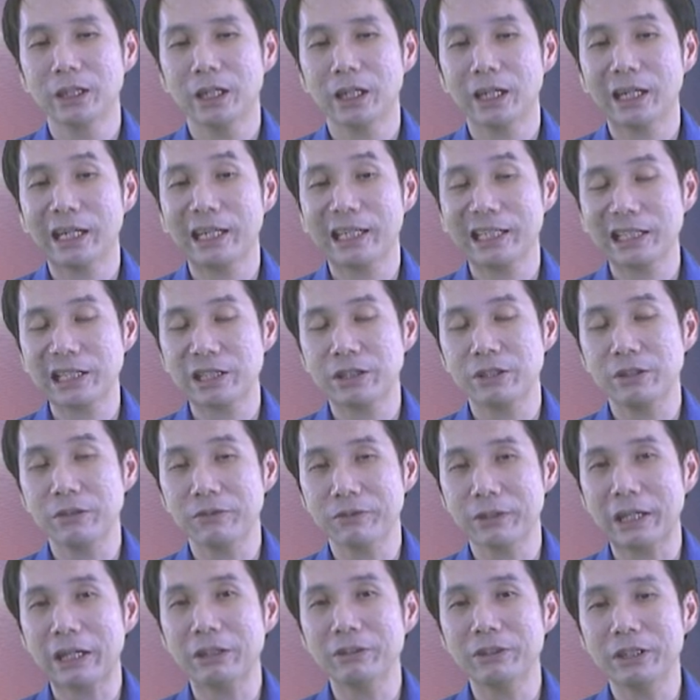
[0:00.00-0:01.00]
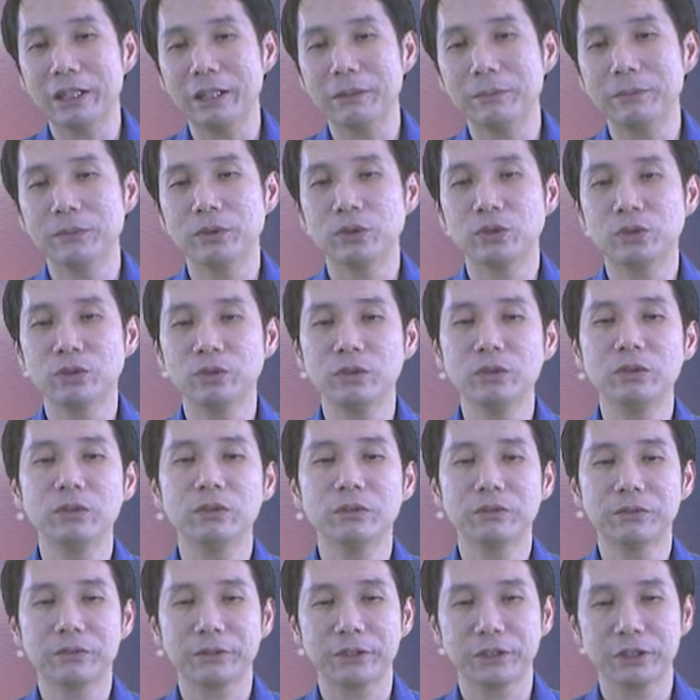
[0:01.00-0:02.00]
RC file name to
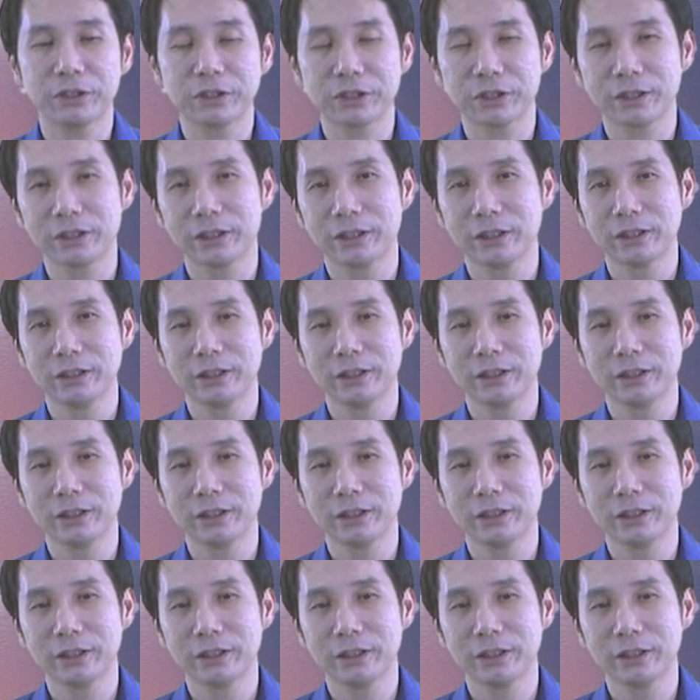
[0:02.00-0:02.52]
first.